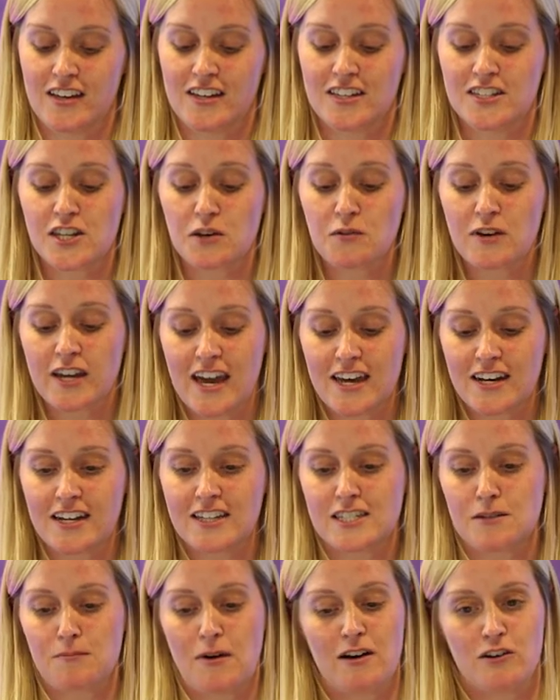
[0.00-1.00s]
So again,
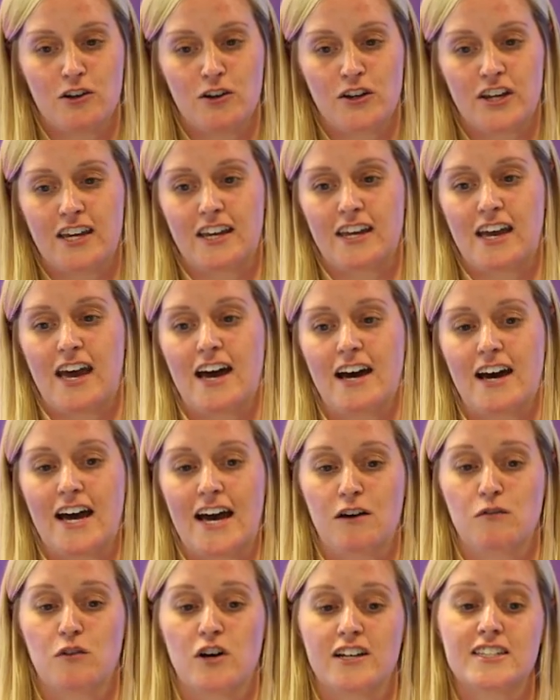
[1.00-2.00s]
it's about looking at
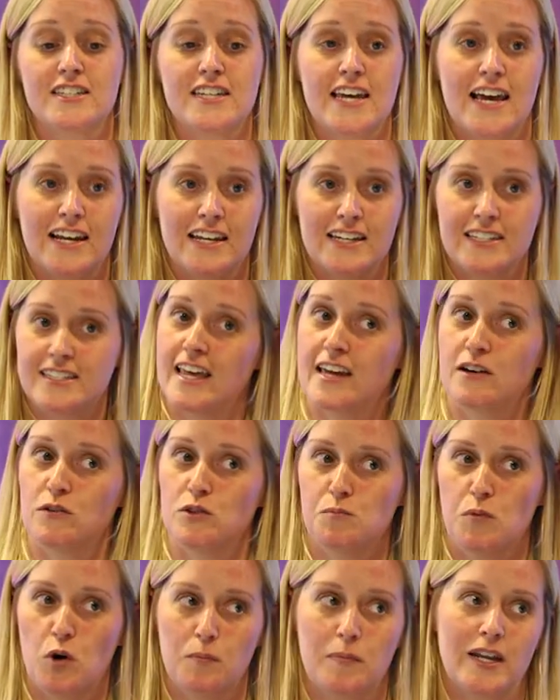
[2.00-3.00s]
our
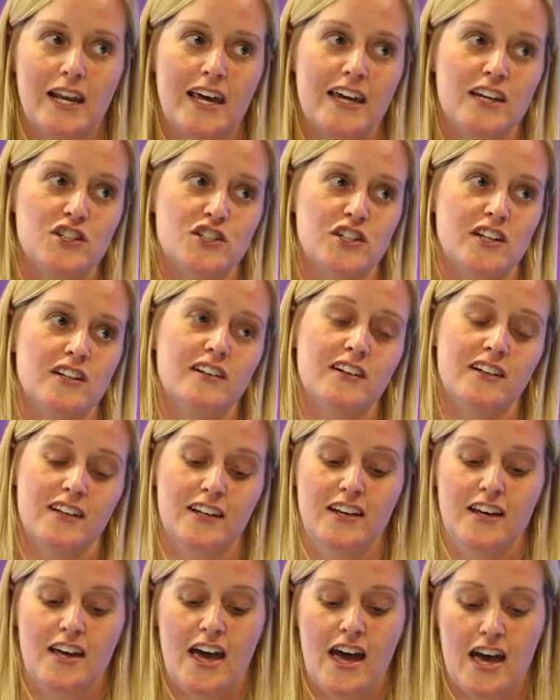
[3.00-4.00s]
telesales population
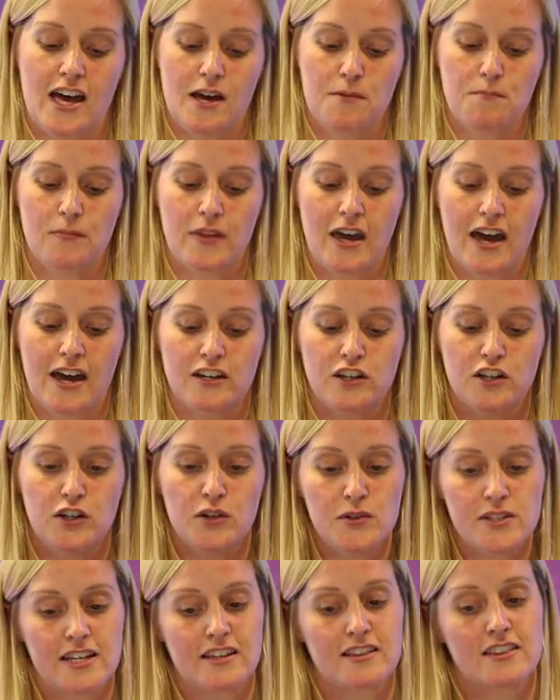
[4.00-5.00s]
and
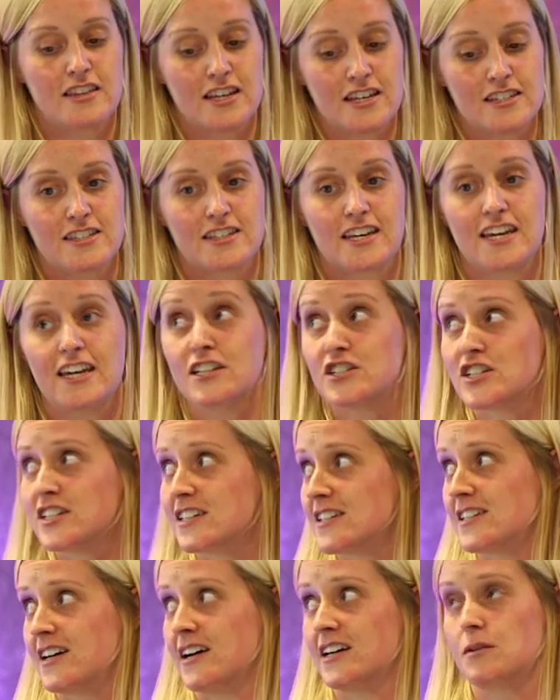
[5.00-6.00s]
using this kitchen
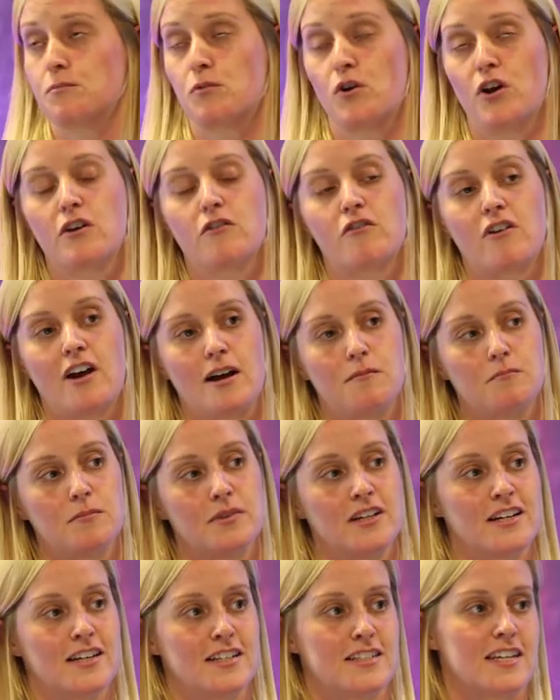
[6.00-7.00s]
designer programme
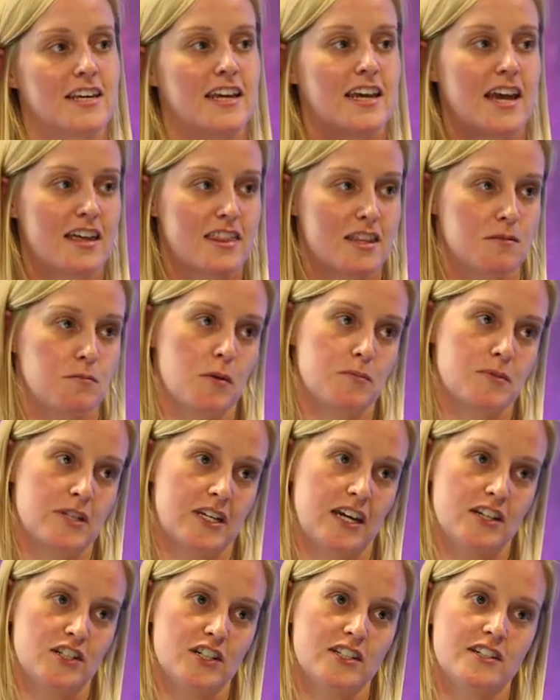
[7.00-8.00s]
to get them up to
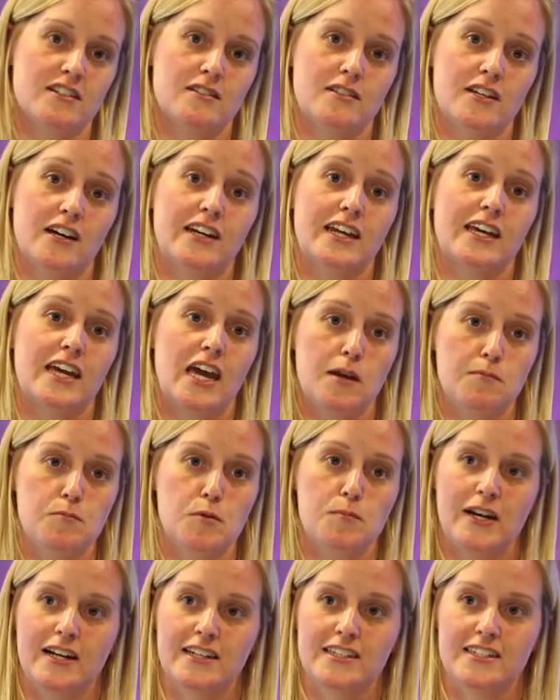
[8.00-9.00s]
kitchen designer
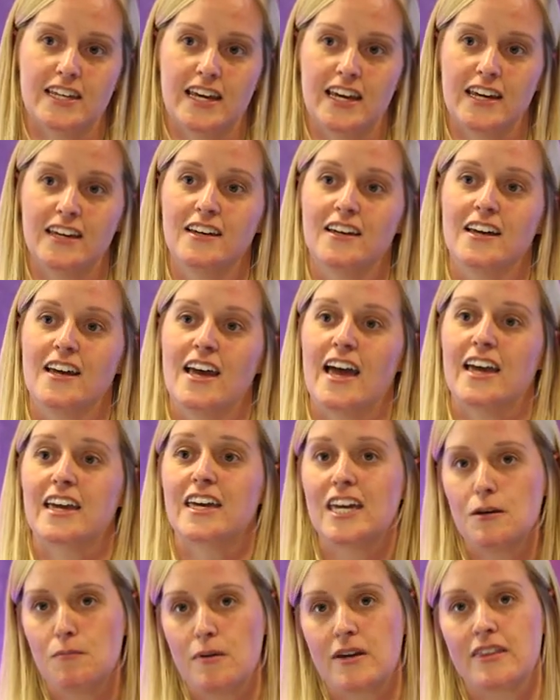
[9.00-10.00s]
capability and
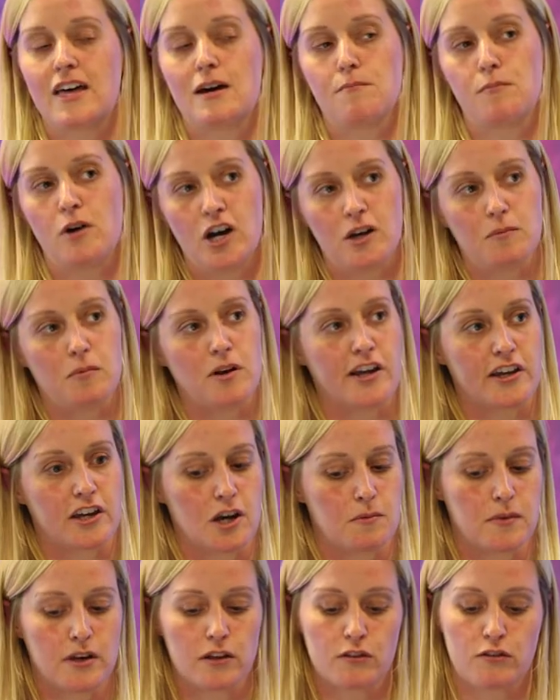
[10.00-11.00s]
keeping that pipeline
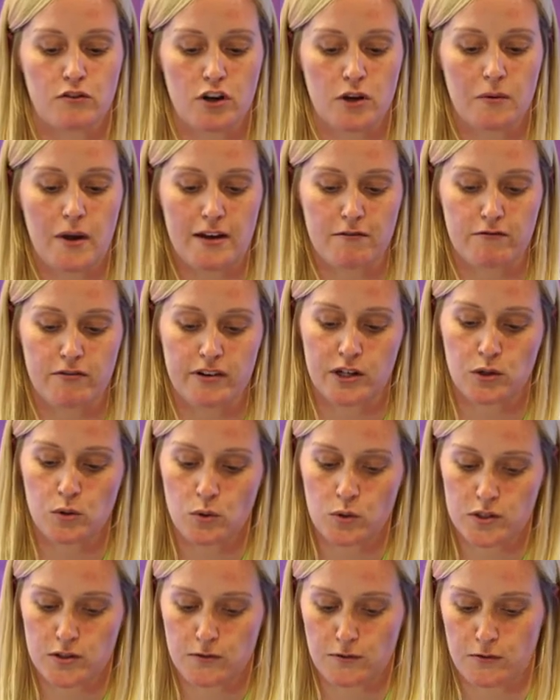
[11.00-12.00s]
coming through every
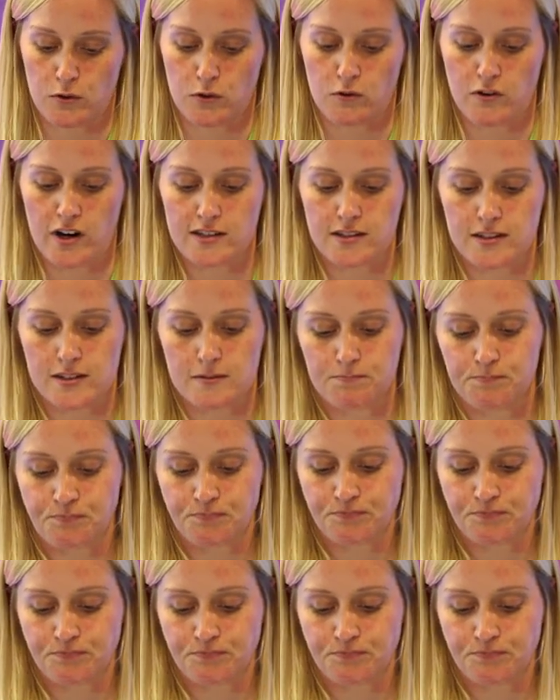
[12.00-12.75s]
quarter for us.